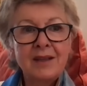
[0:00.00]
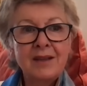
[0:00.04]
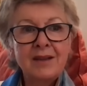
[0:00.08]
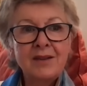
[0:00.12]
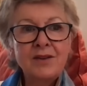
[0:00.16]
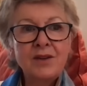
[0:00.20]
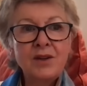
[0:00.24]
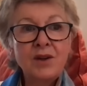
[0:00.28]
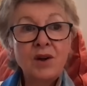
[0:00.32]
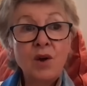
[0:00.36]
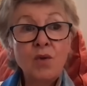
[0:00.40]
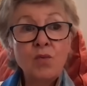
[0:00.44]

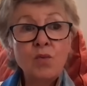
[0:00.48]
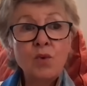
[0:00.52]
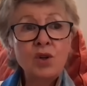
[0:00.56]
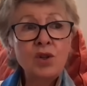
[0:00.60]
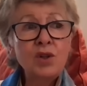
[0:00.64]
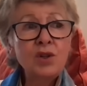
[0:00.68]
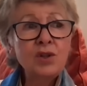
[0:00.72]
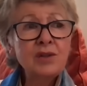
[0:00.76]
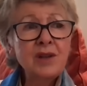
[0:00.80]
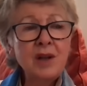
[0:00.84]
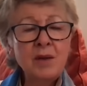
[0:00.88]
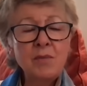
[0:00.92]
You
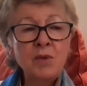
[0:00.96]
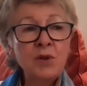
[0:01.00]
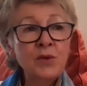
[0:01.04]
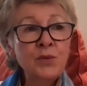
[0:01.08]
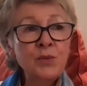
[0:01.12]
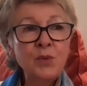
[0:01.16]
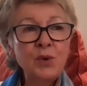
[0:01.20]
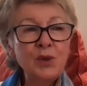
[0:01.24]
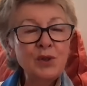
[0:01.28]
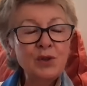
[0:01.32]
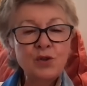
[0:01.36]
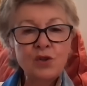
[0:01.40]
know, our modern
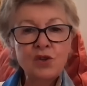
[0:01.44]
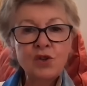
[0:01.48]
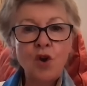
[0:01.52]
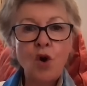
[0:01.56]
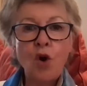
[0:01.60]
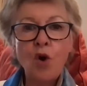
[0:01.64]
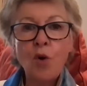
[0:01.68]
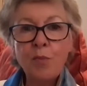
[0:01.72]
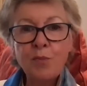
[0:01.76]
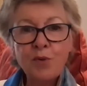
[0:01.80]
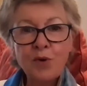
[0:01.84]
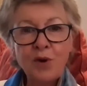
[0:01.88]
world couldn't
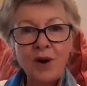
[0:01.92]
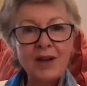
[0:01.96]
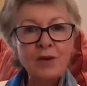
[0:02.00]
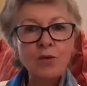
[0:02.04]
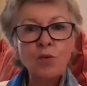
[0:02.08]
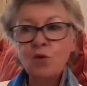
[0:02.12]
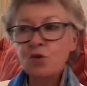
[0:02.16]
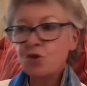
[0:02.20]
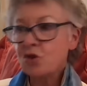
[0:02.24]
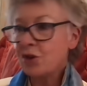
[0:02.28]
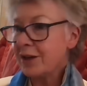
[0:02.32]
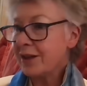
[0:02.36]
operate.
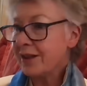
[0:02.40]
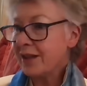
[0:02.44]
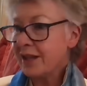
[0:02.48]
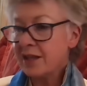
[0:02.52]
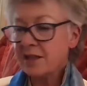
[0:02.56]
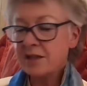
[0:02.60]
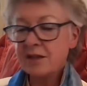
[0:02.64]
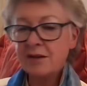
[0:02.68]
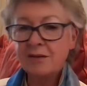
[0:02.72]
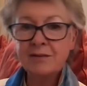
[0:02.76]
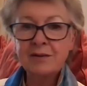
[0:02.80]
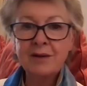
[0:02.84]
Ordering
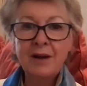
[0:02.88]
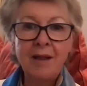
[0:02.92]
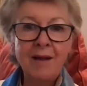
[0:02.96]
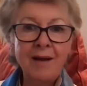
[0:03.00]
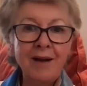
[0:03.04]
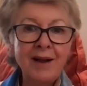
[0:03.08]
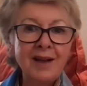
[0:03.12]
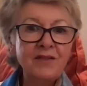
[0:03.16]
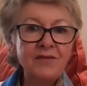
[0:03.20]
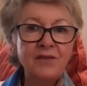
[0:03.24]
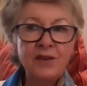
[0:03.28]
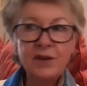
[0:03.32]
things
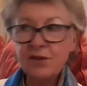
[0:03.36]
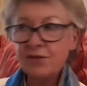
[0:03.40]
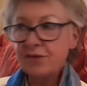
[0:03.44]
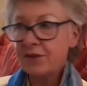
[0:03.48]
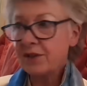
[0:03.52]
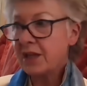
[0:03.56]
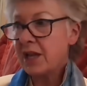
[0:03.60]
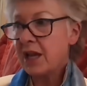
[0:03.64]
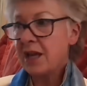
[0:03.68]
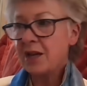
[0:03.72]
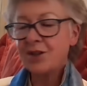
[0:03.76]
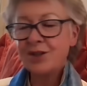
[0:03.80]
online,
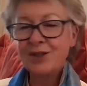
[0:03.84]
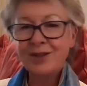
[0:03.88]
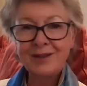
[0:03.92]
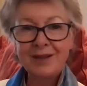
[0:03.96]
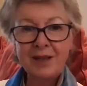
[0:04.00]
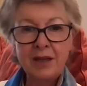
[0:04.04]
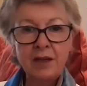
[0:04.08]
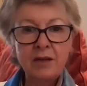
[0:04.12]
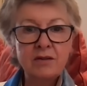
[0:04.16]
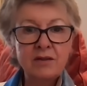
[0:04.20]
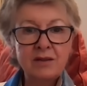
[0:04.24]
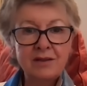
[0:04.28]
verification
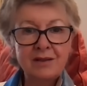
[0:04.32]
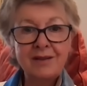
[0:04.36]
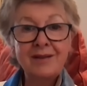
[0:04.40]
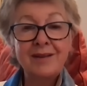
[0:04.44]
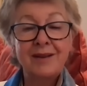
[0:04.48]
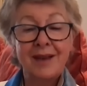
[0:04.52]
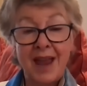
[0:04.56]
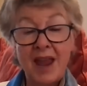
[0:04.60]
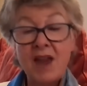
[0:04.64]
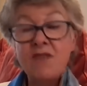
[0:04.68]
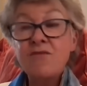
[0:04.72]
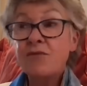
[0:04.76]
codes, you know,
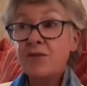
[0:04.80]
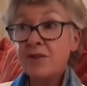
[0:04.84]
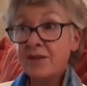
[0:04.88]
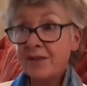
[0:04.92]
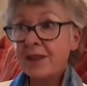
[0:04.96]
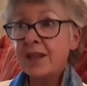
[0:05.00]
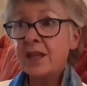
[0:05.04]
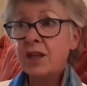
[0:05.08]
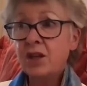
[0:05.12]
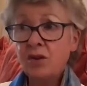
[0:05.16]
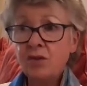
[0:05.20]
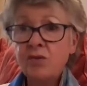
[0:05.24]

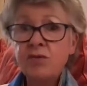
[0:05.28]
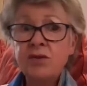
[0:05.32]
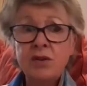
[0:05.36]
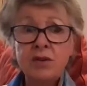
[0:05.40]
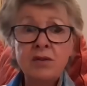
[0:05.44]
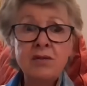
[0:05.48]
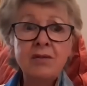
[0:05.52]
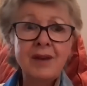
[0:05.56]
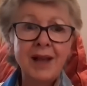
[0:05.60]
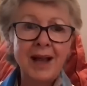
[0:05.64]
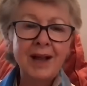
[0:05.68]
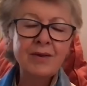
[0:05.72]
everything you
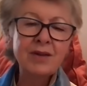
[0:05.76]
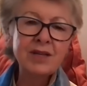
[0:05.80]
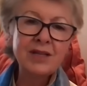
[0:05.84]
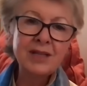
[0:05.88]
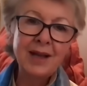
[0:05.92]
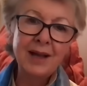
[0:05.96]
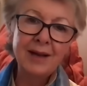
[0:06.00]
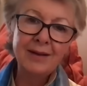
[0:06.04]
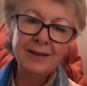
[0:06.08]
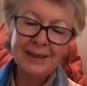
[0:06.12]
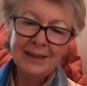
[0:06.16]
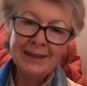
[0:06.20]
do now is
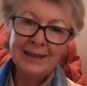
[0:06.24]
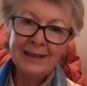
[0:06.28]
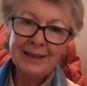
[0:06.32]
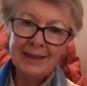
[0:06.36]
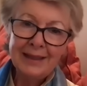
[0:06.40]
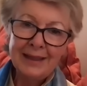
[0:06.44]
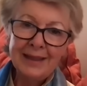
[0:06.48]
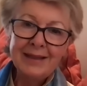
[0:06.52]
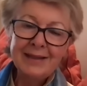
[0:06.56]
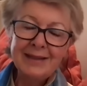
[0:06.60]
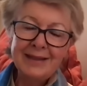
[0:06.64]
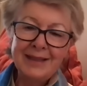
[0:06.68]
now
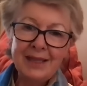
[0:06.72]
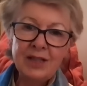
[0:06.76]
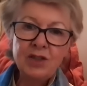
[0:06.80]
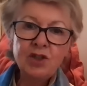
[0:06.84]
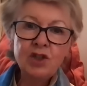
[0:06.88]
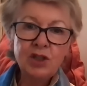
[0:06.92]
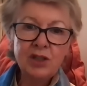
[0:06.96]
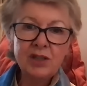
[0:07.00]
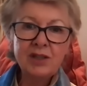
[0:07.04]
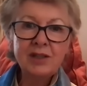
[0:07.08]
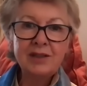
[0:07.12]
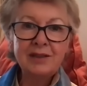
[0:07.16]

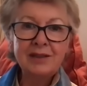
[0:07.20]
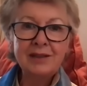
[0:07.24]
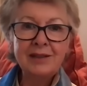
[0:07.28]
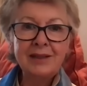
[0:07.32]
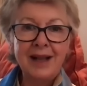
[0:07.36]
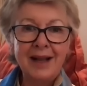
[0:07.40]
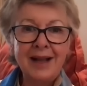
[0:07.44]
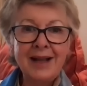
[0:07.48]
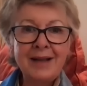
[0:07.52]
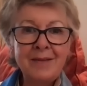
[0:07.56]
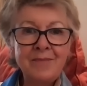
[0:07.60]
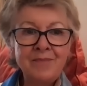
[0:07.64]
digital.
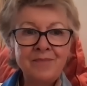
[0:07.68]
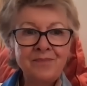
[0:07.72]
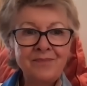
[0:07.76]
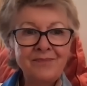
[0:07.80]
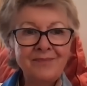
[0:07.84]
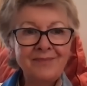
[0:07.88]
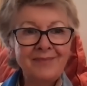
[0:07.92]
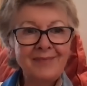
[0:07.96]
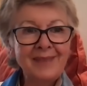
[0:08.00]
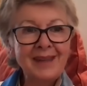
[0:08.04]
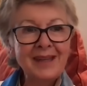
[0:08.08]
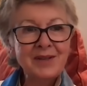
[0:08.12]

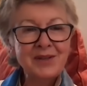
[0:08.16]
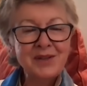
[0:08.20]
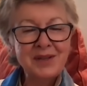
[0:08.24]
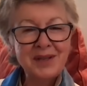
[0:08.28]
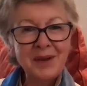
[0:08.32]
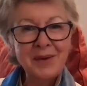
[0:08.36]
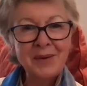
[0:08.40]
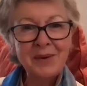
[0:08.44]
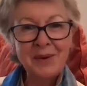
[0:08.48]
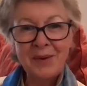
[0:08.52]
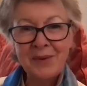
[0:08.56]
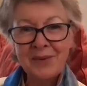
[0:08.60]
It's
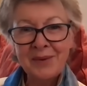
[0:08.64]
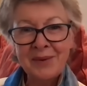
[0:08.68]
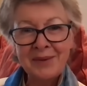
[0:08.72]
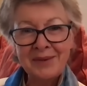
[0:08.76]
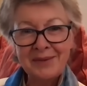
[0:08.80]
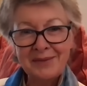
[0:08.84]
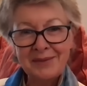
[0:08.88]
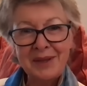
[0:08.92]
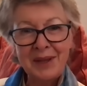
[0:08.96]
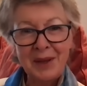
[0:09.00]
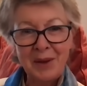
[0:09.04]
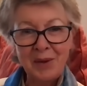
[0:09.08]
no longer
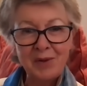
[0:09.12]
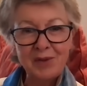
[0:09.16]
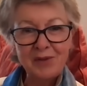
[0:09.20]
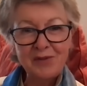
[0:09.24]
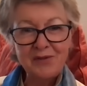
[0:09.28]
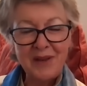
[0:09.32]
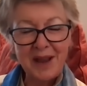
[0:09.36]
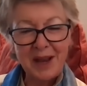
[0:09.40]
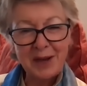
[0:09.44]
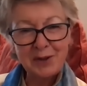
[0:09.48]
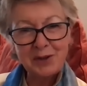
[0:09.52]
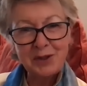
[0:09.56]
the
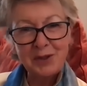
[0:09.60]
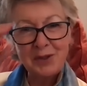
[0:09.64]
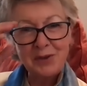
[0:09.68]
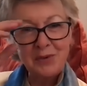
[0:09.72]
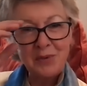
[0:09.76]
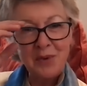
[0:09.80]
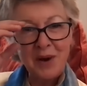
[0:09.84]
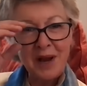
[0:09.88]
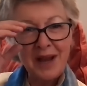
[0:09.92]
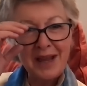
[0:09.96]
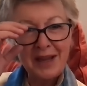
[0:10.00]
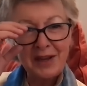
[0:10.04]
old-fashioned
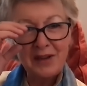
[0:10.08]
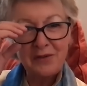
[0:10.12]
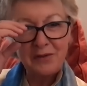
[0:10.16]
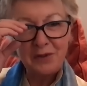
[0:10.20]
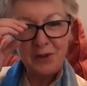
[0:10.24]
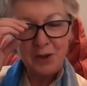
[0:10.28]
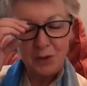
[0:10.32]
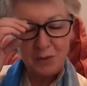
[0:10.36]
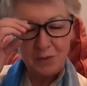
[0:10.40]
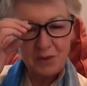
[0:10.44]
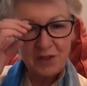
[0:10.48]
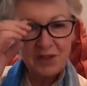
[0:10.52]
way of
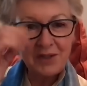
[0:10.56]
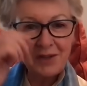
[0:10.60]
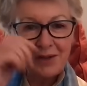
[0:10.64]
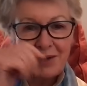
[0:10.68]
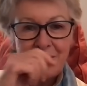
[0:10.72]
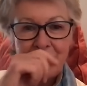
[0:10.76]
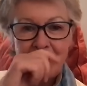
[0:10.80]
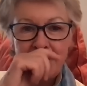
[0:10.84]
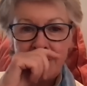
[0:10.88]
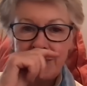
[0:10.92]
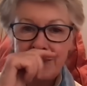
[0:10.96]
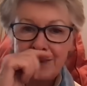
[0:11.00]
human to
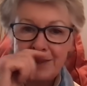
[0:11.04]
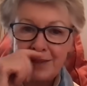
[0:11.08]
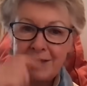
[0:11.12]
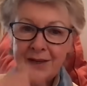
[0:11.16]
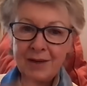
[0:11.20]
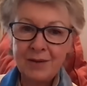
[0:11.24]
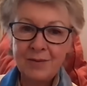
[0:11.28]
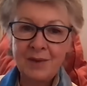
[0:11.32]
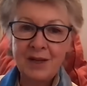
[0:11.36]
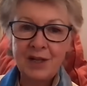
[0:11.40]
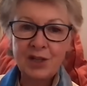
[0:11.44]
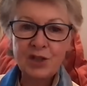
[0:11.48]
human
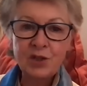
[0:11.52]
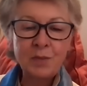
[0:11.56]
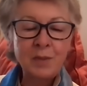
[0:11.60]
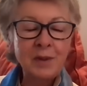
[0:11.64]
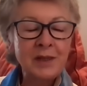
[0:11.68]
so much.